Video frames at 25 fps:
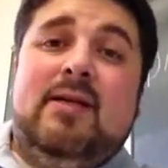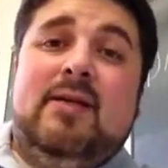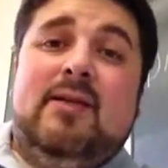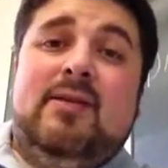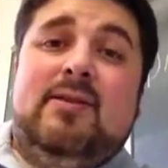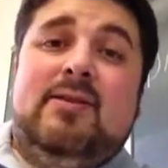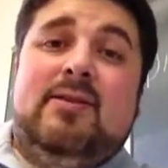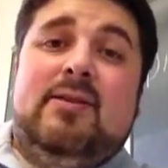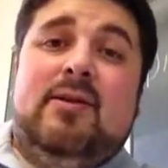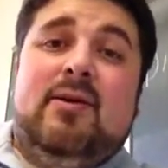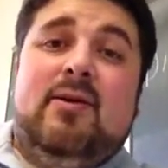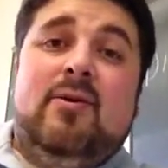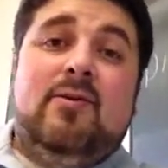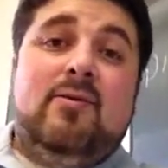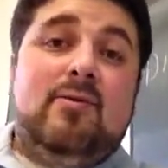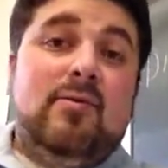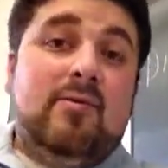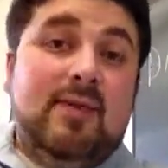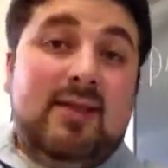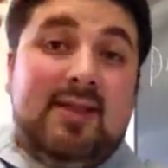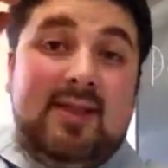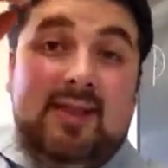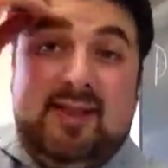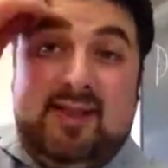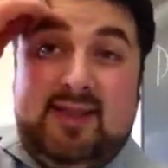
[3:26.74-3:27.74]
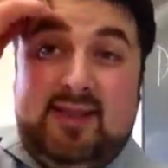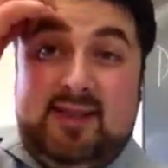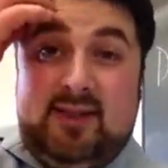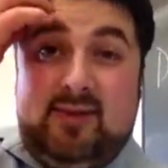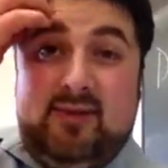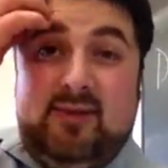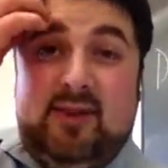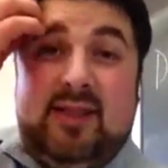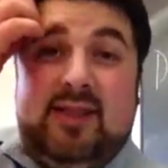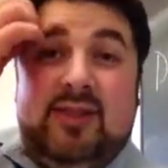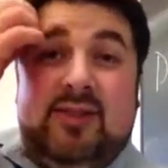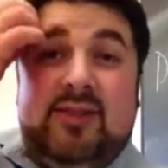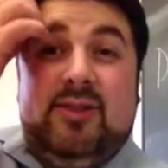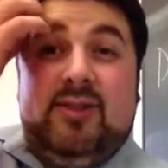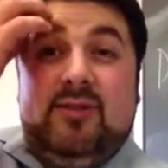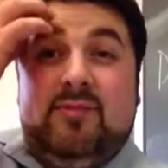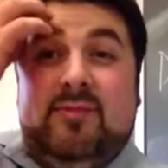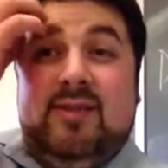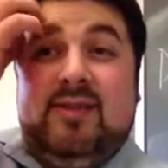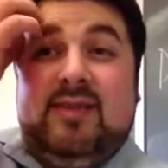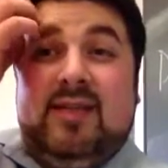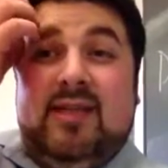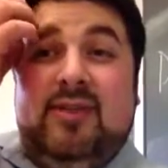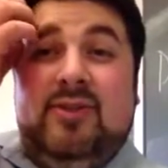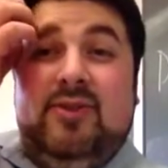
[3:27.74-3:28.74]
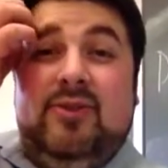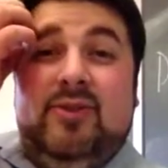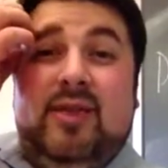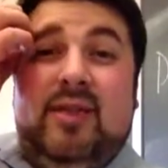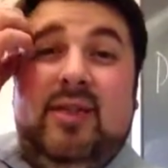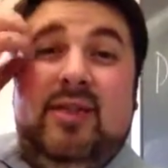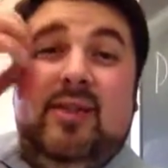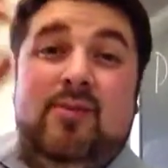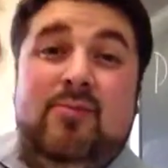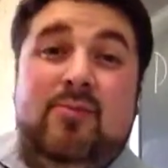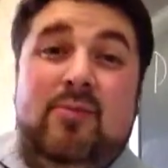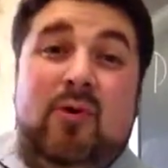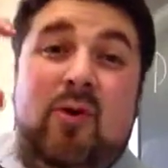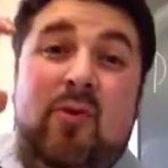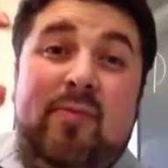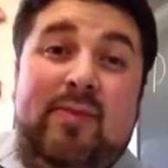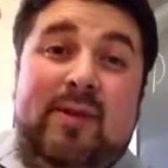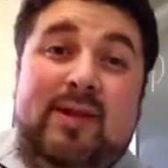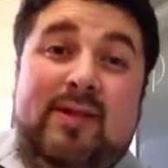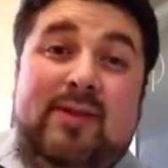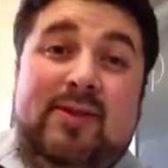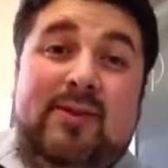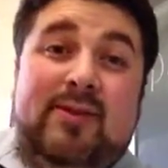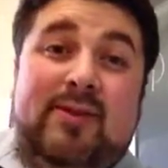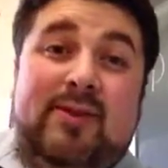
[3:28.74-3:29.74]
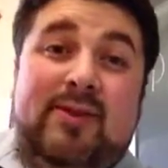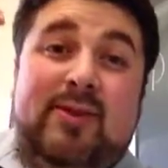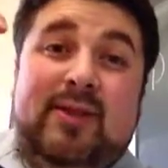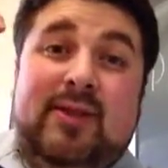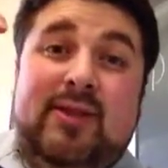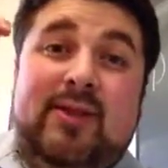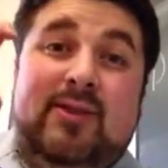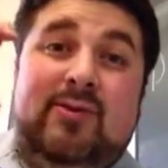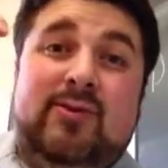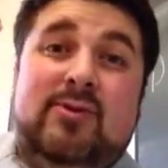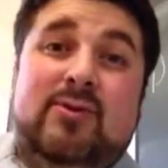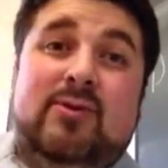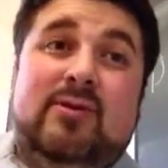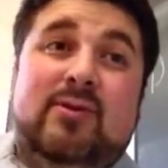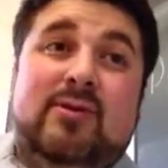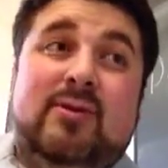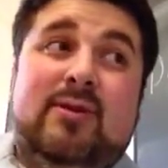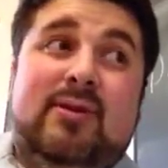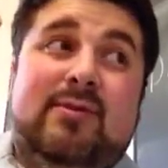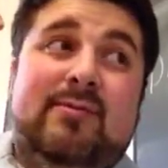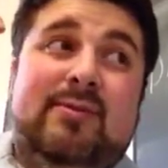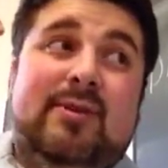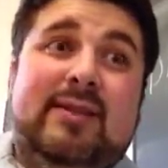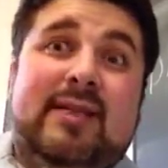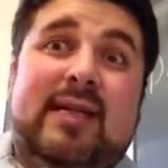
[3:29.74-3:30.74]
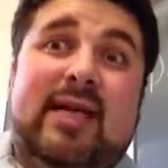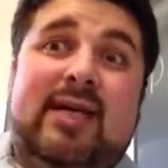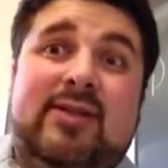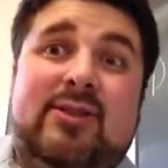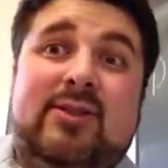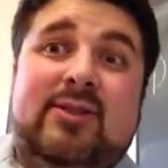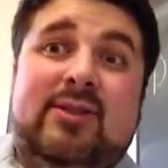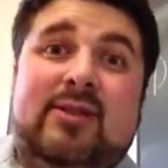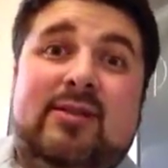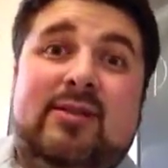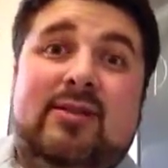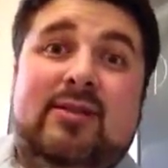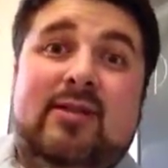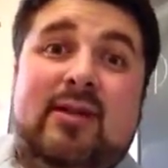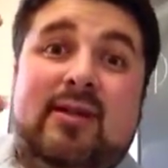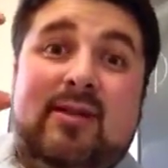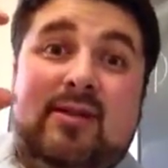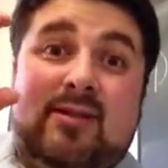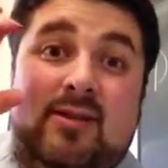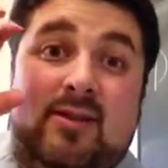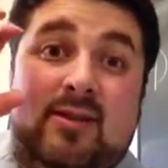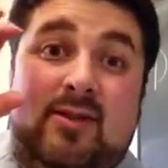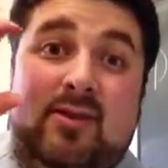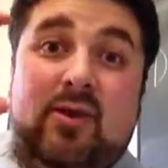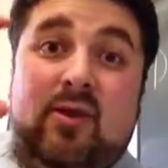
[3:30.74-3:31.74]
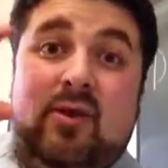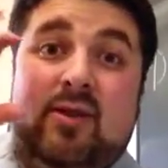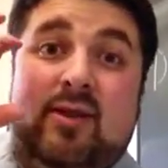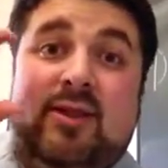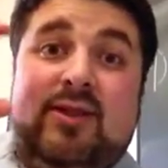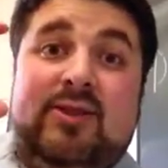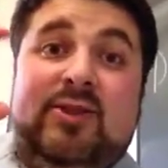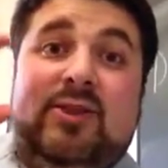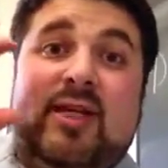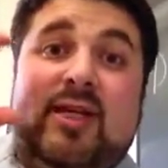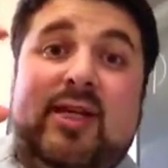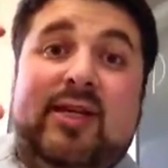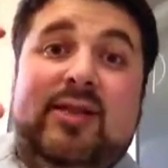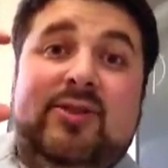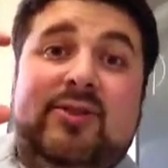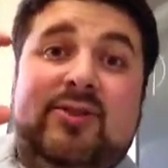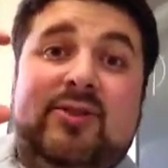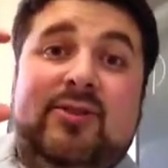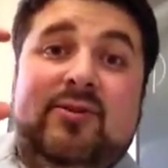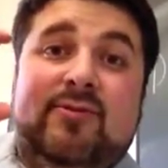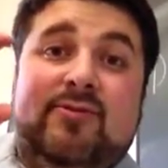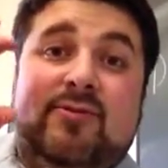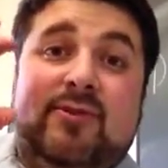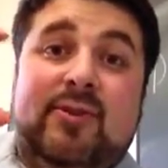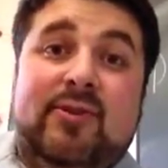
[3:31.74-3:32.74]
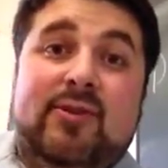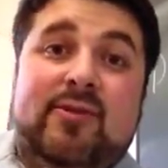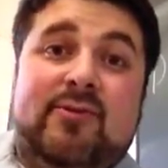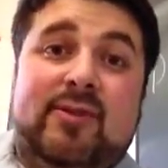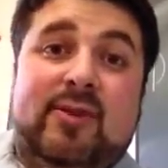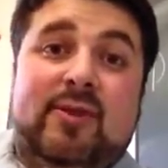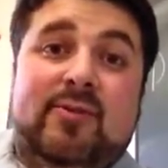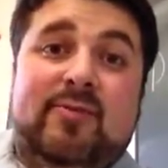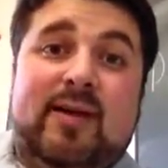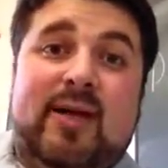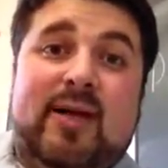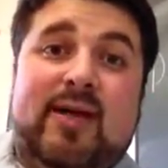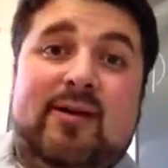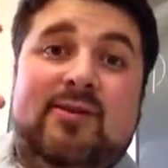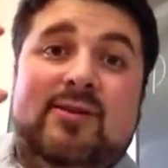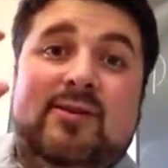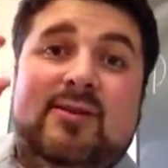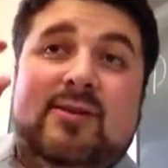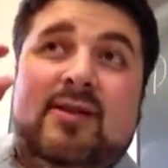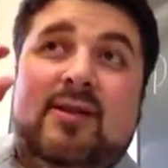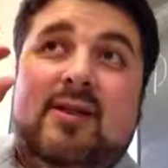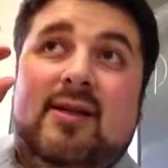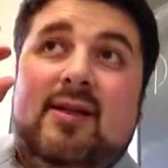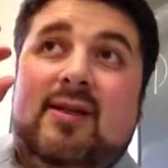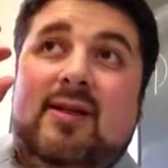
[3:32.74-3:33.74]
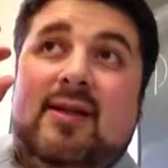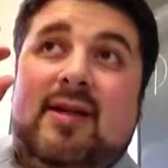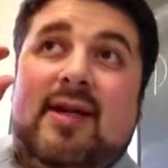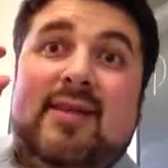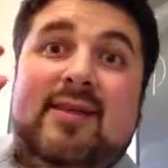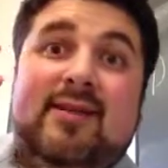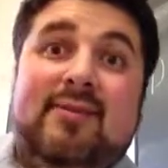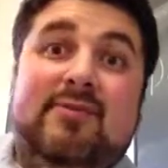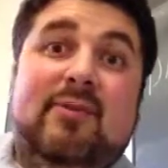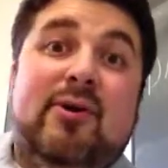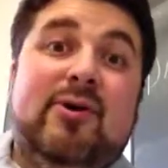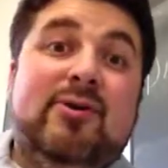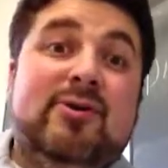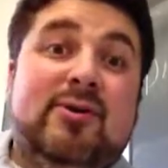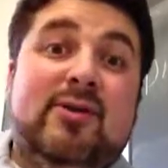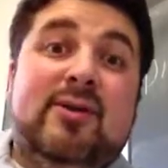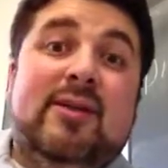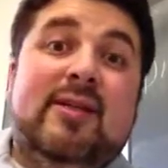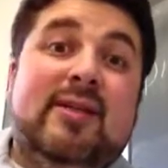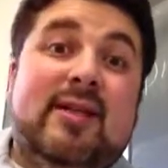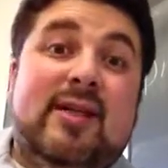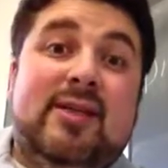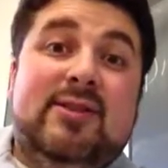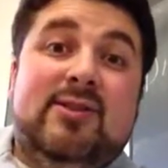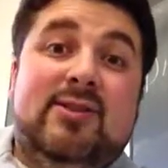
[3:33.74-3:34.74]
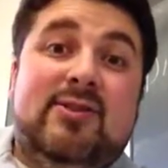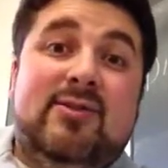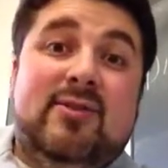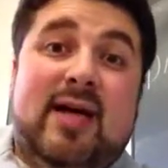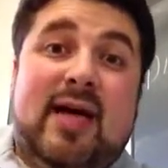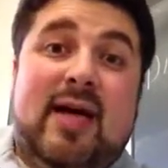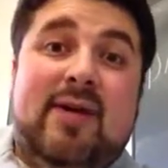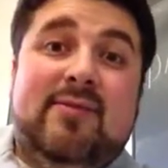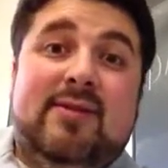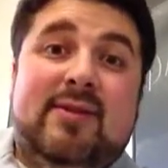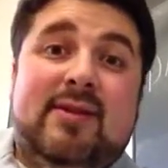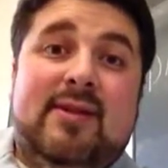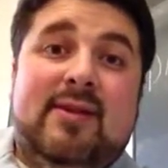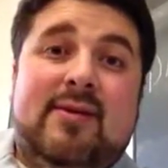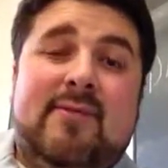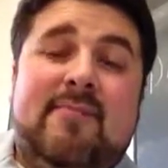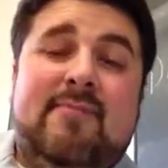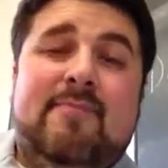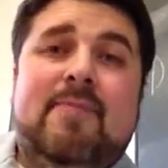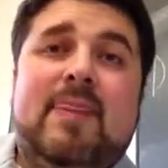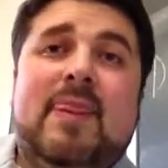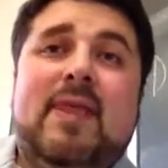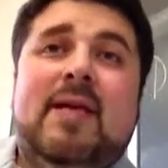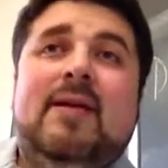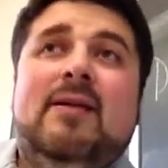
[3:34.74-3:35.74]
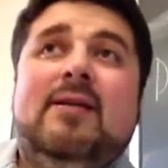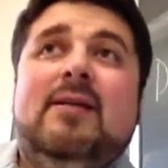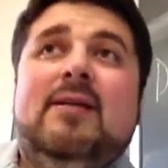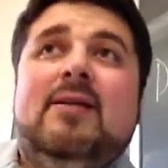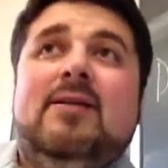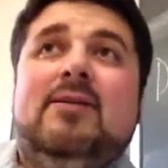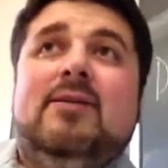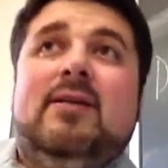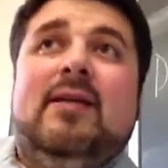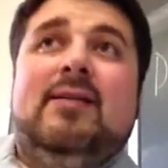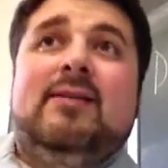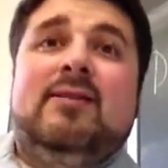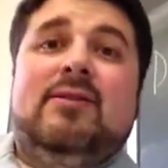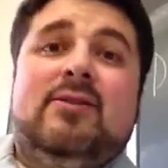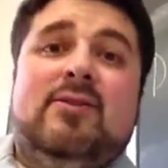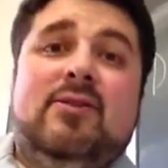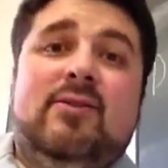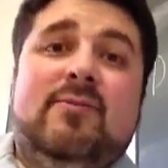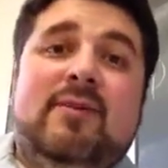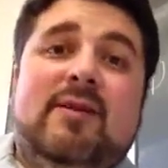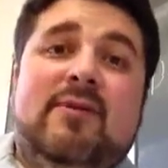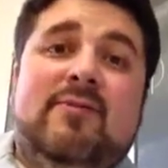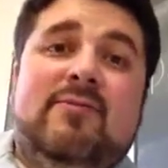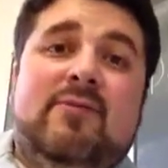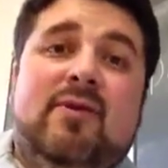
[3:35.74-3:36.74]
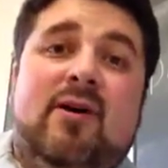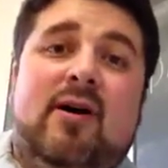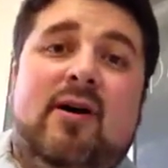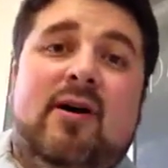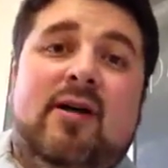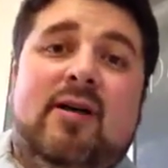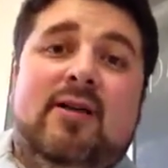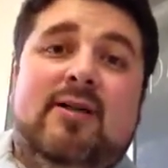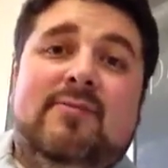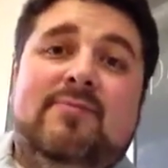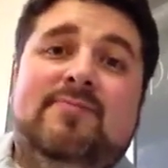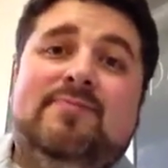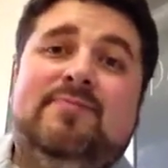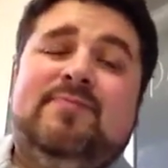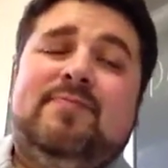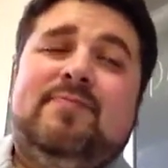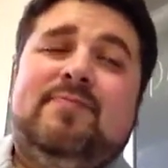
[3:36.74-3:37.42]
So one of the keys to a relationship is that in the moment, you can use communication to totally change your view of your spouse and the emotional connection you have with them. So let's assume that Vaughn